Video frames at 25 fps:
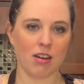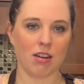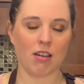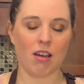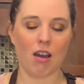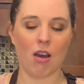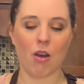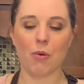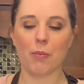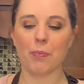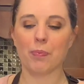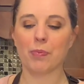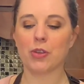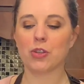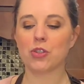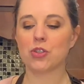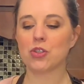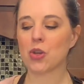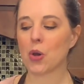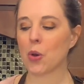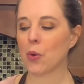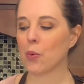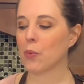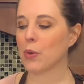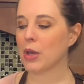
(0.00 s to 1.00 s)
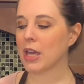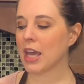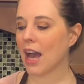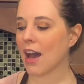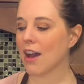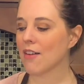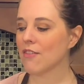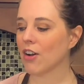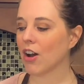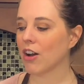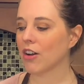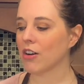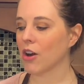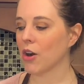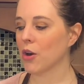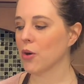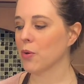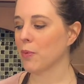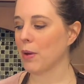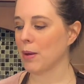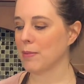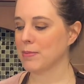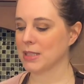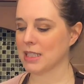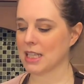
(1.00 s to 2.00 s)
go. So we have on our
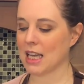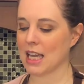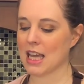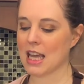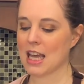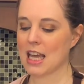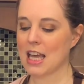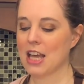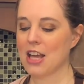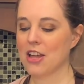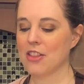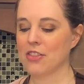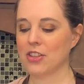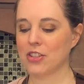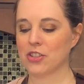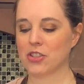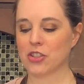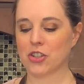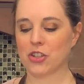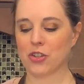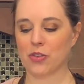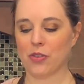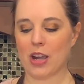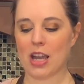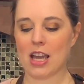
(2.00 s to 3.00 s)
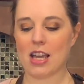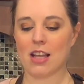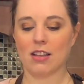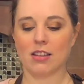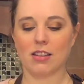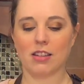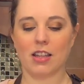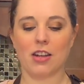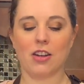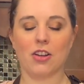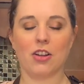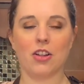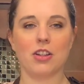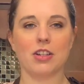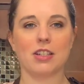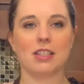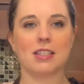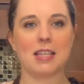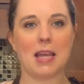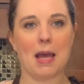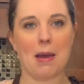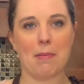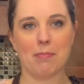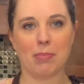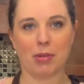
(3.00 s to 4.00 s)
website this great little
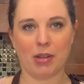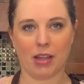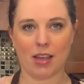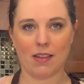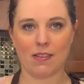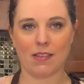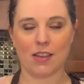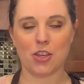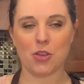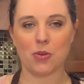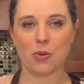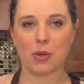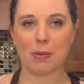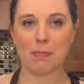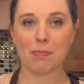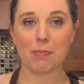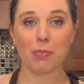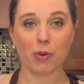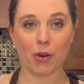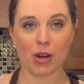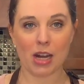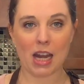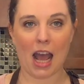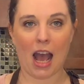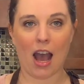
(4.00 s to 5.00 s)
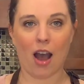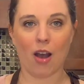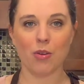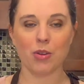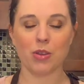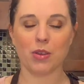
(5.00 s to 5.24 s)
template that you can print out.